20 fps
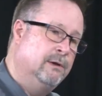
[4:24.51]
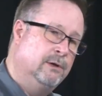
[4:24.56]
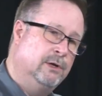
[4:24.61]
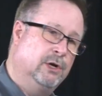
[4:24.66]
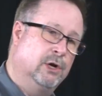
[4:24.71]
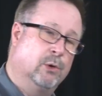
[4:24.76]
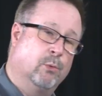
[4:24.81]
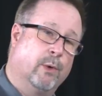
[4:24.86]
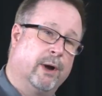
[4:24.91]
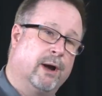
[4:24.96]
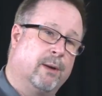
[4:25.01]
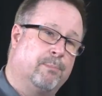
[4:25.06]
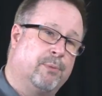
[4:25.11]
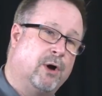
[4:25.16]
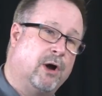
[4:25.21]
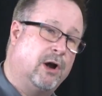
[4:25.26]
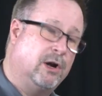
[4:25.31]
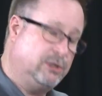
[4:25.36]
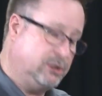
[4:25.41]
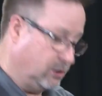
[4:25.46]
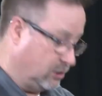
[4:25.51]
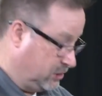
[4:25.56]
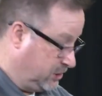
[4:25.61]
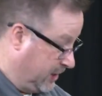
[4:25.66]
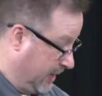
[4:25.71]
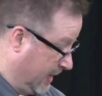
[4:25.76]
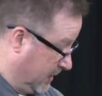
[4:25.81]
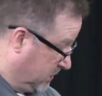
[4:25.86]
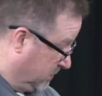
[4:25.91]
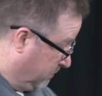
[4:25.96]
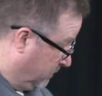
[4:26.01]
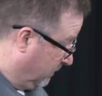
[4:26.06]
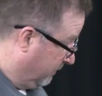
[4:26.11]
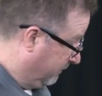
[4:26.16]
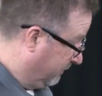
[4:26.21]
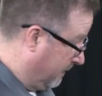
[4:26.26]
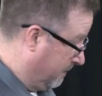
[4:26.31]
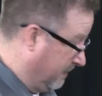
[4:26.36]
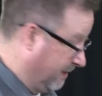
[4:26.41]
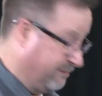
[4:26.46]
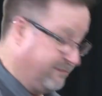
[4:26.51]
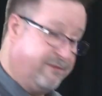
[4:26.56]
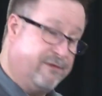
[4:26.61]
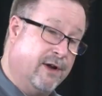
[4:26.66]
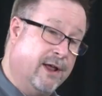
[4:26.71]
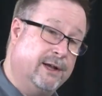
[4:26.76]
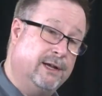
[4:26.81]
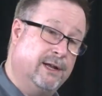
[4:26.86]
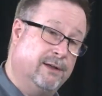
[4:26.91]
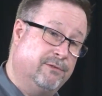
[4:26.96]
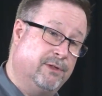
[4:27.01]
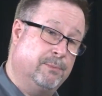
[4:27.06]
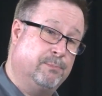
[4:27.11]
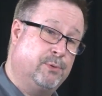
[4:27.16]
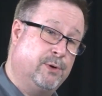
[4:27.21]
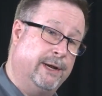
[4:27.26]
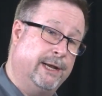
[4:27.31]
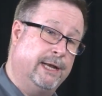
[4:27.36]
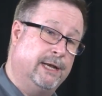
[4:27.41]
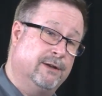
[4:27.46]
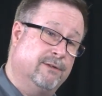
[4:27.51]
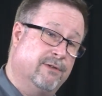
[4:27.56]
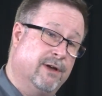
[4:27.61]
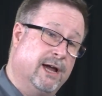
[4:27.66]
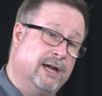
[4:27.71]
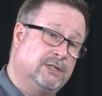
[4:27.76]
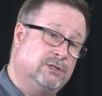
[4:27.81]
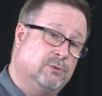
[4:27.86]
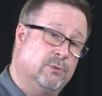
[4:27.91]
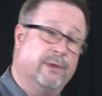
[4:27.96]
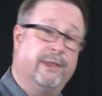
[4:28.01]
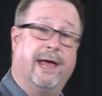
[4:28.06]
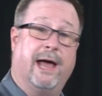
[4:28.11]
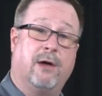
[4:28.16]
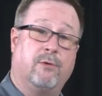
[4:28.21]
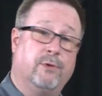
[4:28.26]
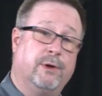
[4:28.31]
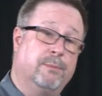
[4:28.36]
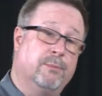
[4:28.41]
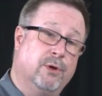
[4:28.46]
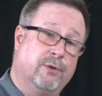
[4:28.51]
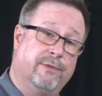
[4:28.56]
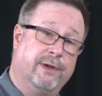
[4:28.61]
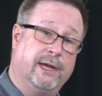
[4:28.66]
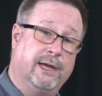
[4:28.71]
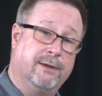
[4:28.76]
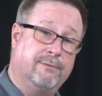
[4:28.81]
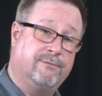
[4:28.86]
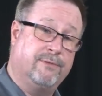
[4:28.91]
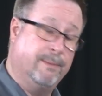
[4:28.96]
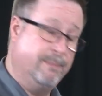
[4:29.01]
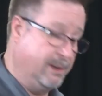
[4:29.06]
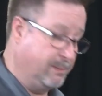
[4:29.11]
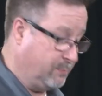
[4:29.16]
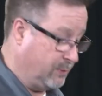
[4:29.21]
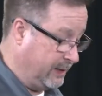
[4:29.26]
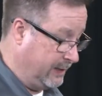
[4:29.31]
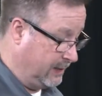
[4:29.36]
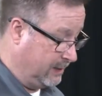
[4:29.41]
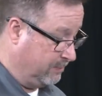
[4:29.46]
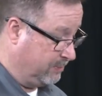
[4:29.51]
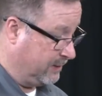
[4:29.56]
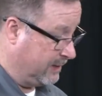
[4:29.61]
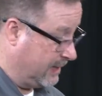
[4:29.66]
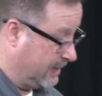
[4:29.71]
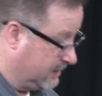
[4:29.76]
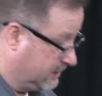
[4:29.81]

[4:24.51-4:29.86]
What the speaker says: Your wear parts are changeable from the front of the printing device without removing it from the print and apply